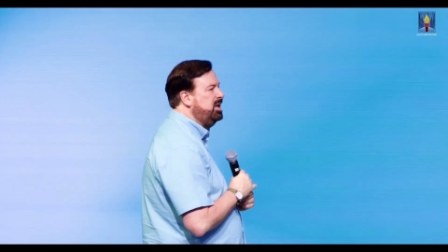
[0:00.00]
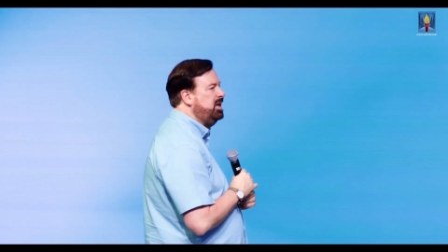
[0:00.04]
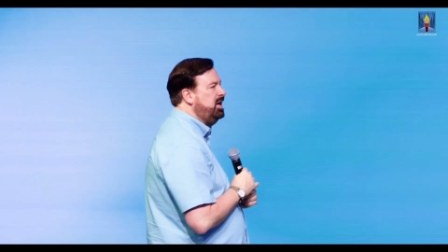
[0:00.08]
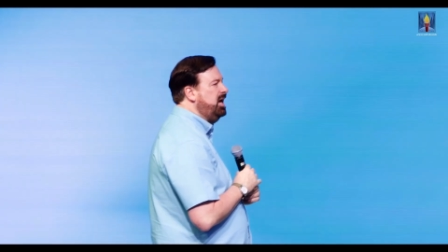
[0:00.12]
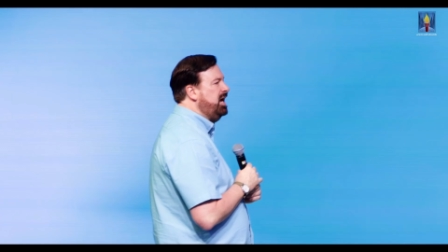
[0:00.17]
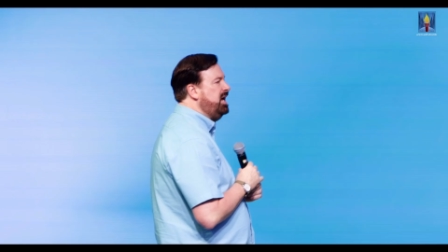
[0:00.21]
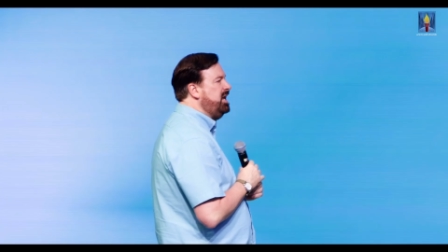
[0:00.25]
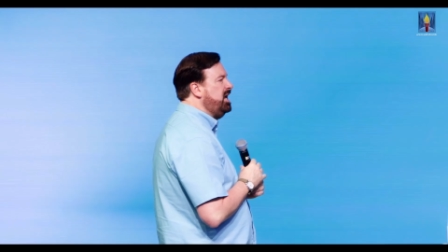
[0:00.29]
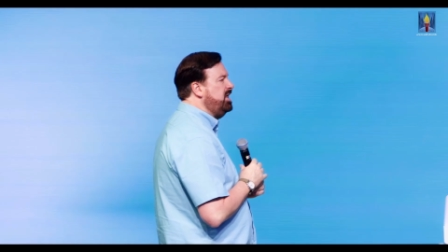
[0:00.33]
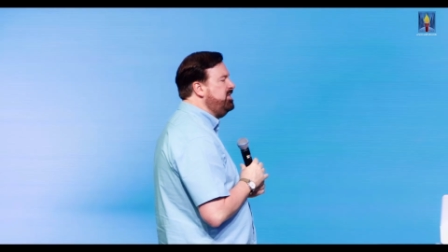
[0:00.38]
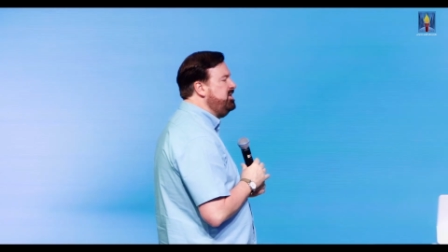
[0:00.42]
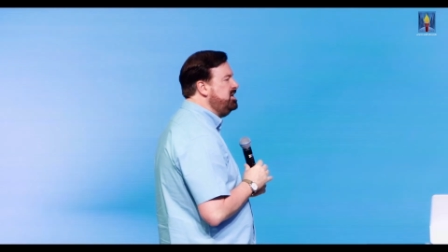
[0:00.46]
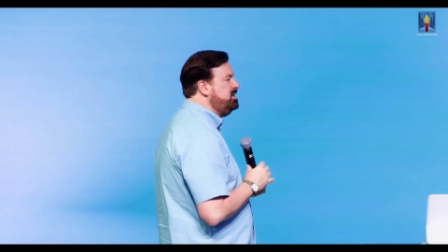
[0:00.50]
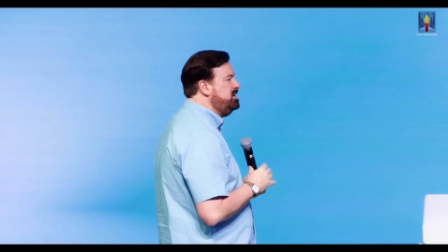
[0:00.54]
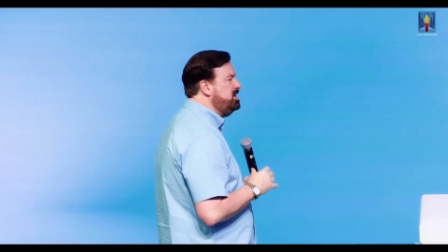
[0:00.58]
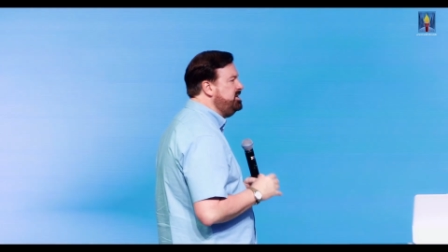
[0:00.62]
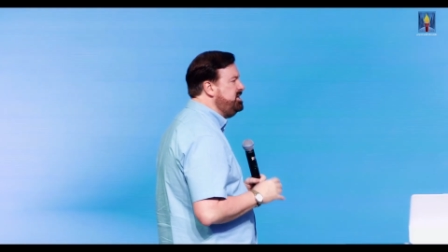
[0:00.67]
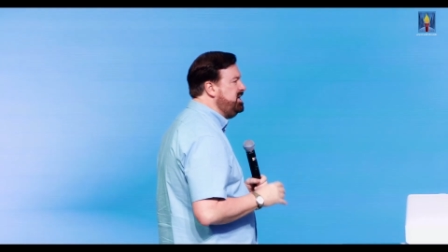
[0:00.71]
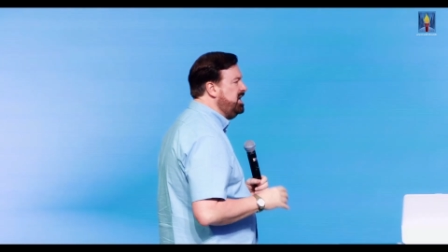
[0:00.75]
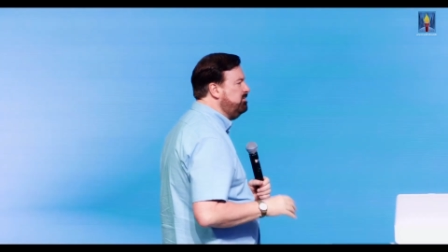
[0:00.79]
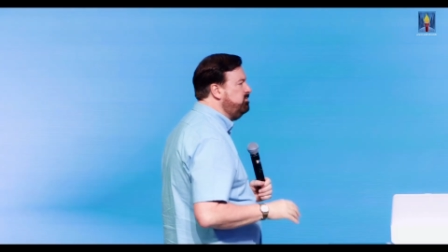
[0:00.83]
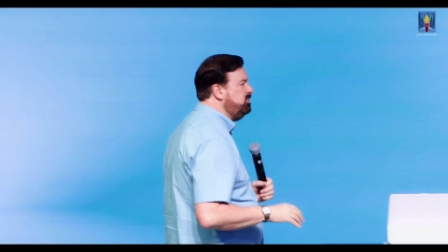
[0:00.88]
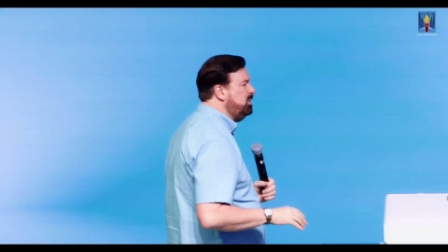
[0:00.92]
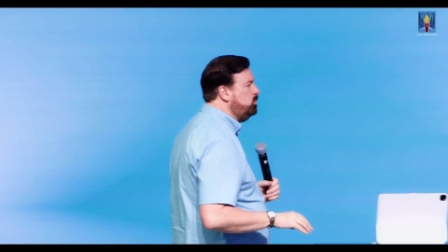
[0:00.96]
And I think the
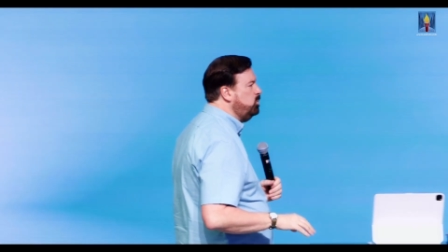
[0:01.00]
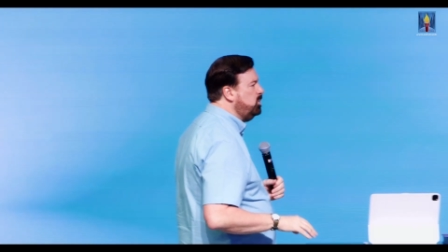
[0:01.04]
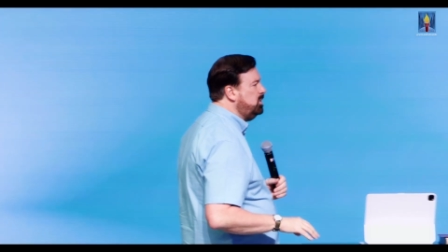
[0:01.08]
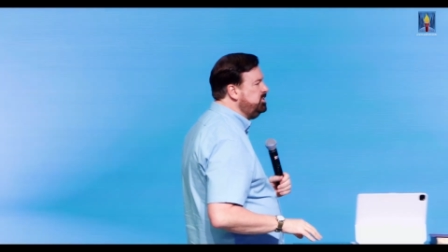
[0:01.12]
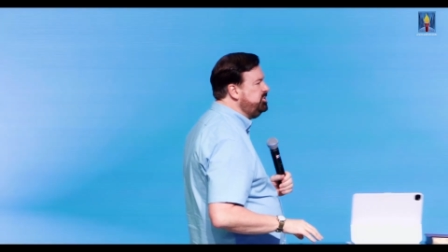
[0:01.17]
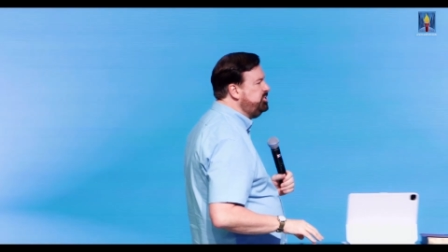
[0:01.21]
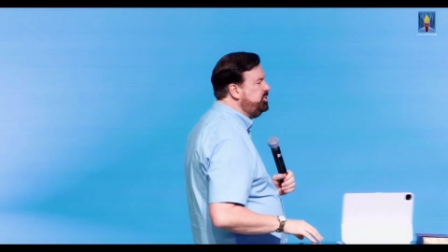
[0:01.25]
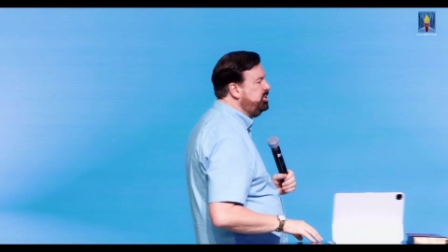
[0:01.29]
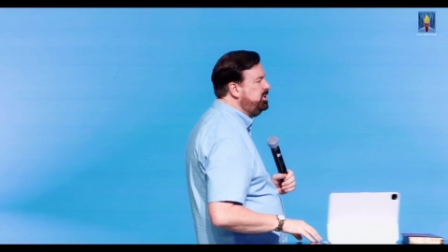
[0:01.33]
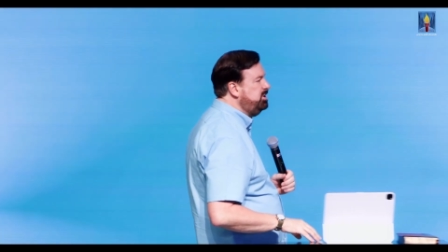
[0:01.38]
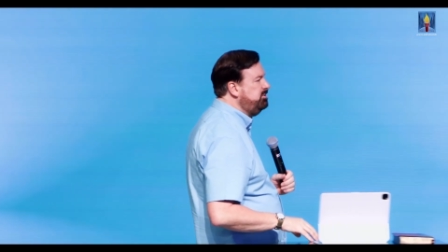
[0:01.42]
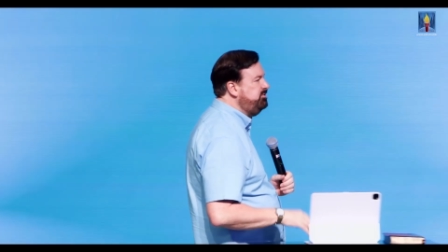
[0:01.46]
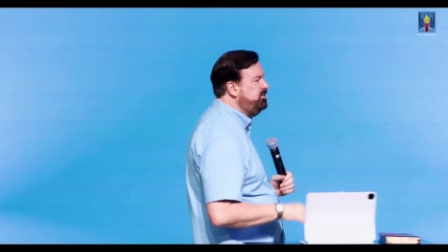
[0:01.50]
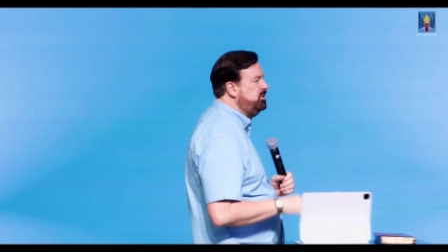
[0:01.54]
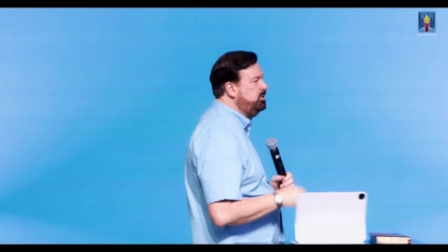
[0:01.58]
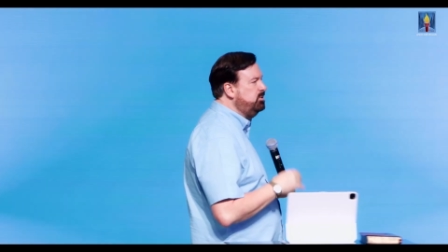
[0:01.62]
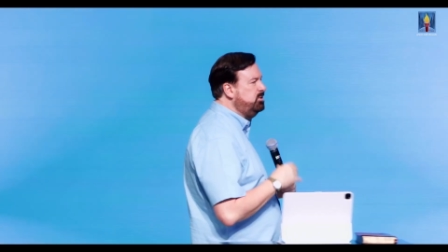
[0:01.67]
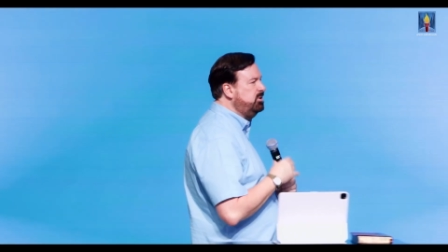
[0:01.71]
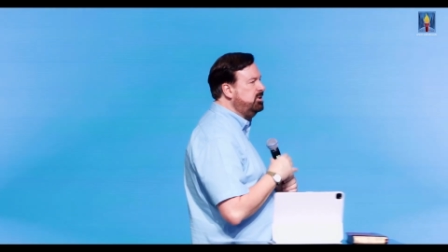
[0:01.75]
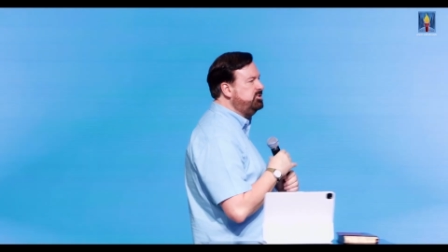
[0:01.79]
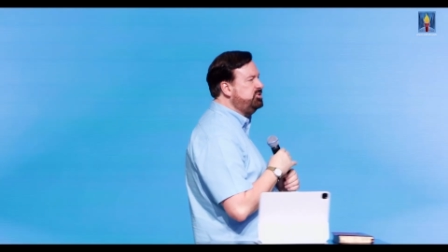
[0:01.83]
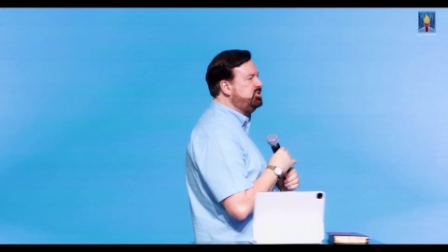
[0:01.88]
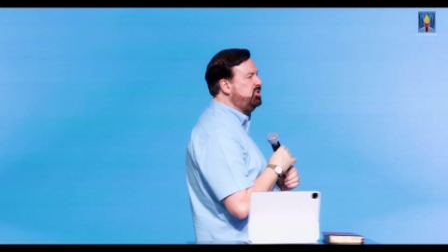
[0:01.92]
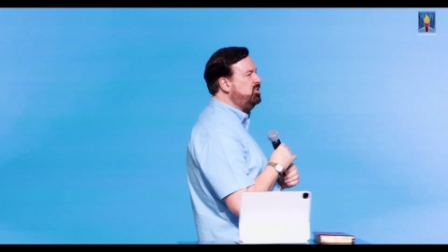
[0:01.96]
devil wants you to
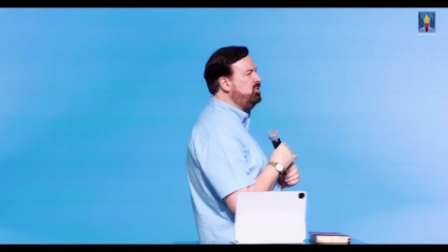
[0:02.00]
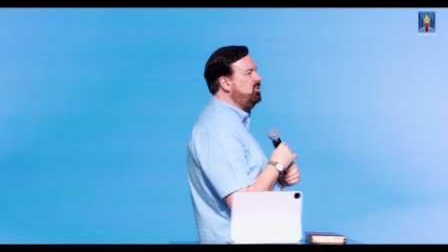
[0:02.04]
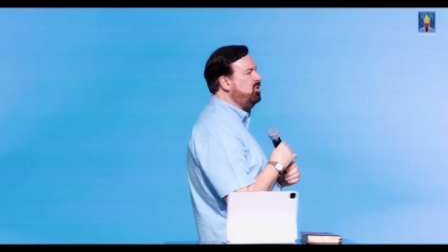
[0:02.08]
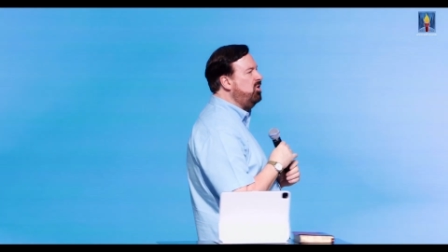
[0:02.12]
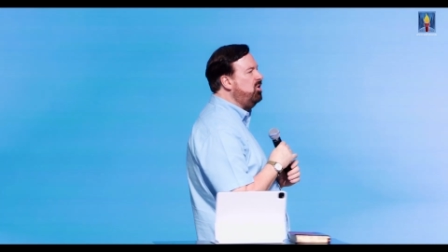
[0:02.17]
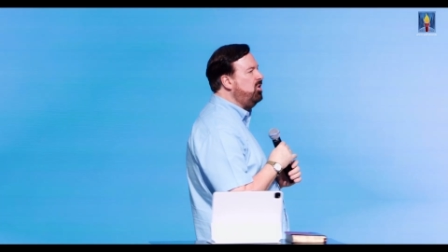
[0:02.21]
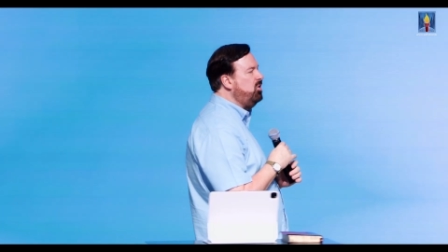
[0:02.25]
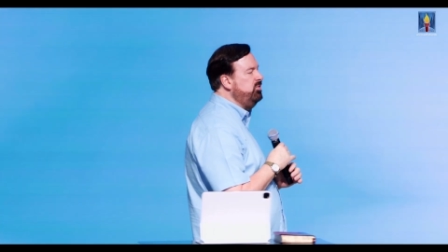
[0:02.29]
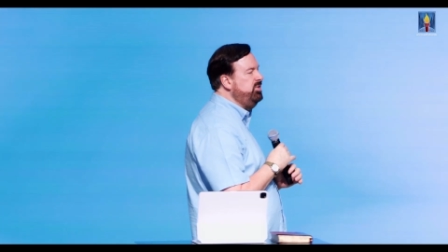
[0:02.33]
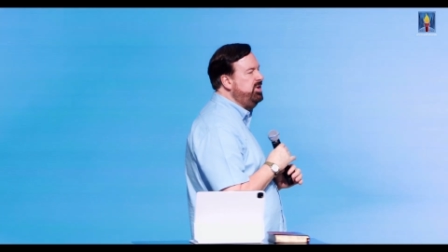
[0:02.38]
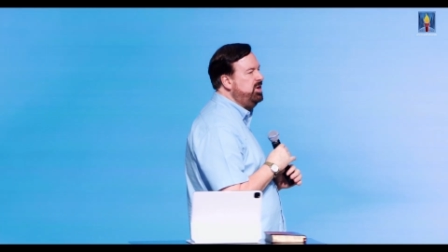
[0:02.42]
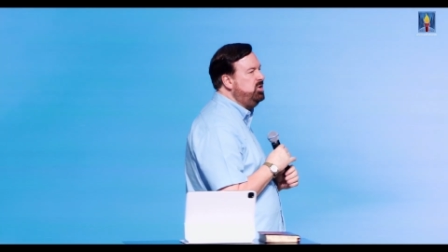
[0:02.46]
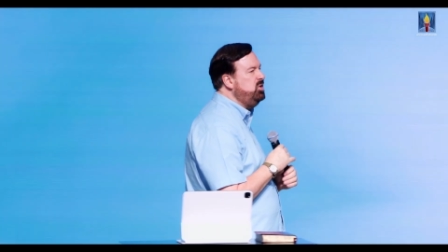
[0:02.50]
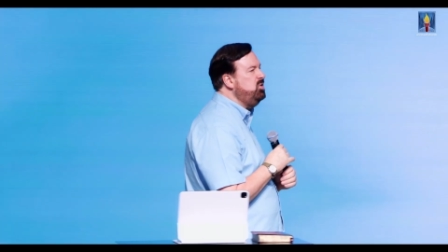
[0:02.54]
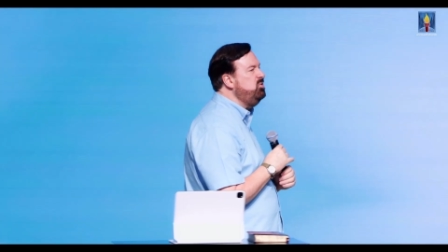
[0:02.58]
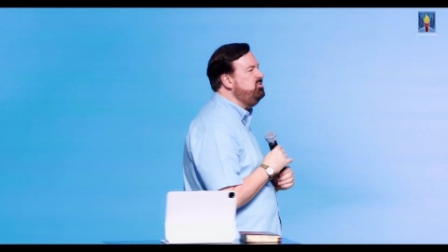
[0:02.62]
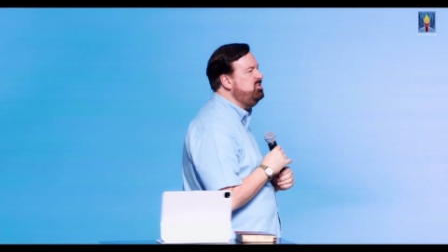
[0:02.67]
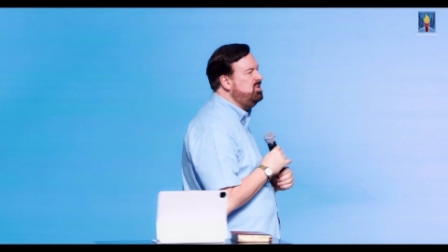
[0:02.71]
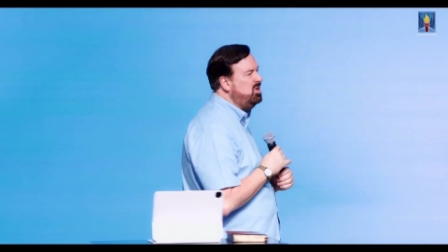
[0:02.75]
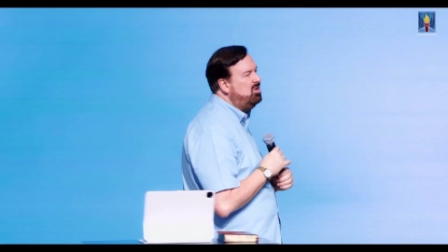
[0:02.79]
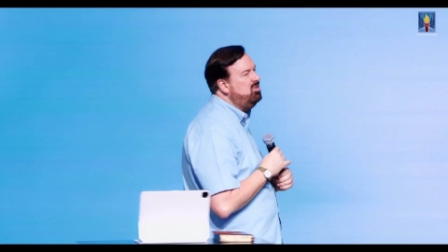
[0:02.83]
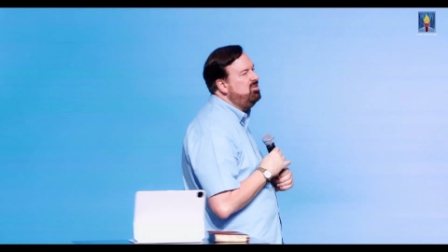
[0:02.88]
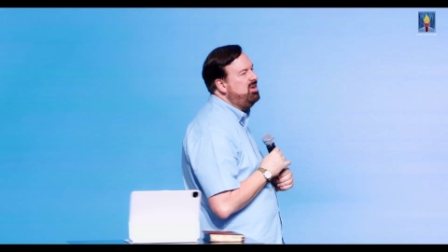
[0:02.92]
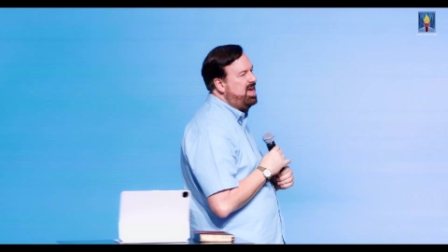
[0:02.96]
focus on all that you
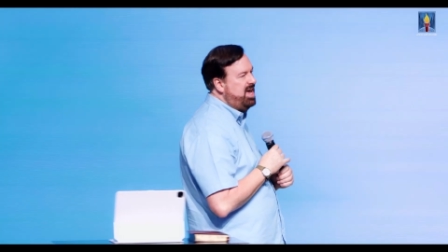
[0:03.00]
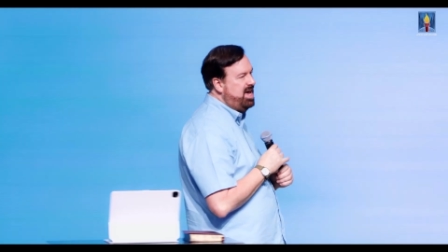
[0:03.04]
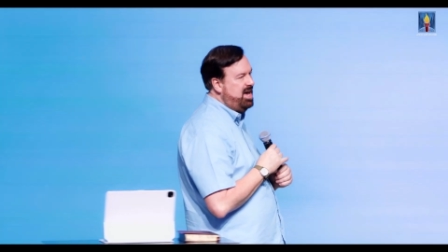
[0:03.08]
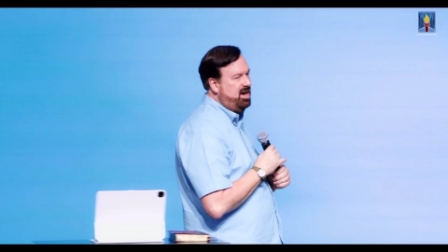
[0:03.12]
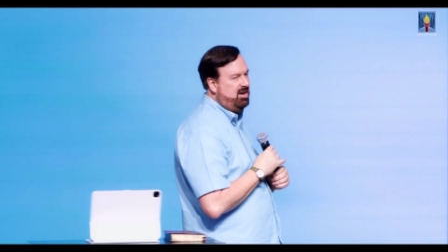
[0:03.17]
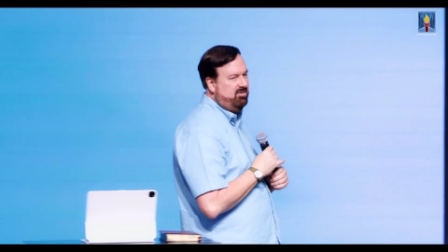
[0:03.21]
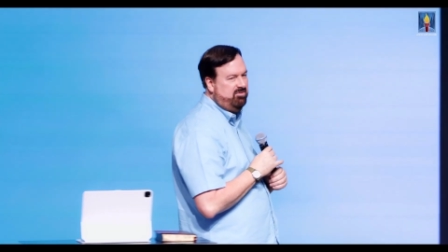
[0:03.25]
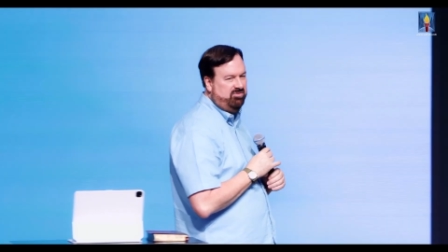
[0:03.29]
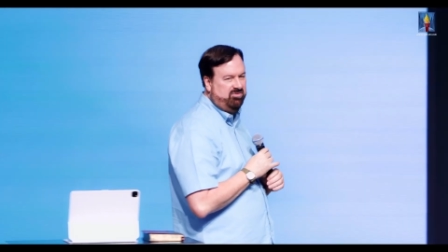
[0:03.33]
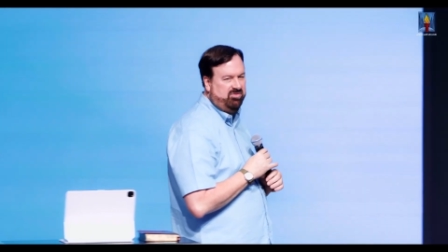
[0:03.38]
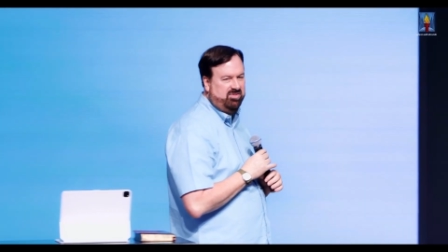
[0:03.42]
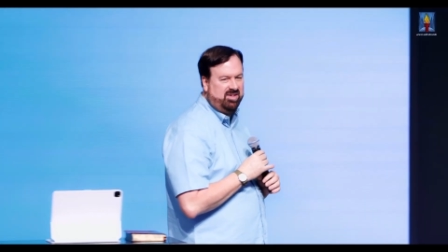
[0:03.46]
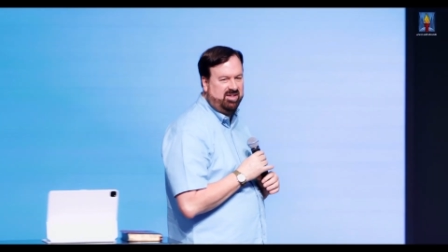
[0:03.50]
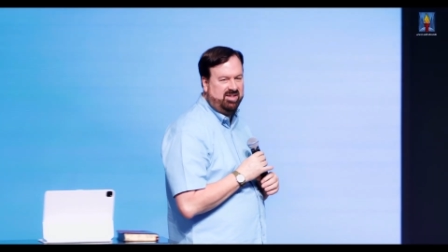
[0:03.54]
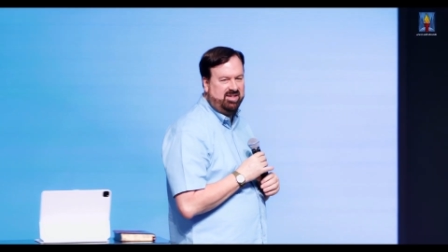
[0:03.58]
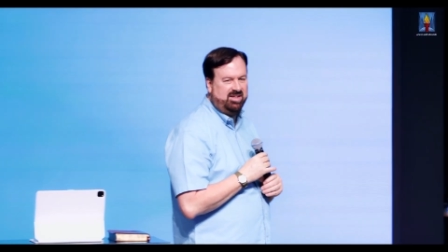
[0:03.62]
don't have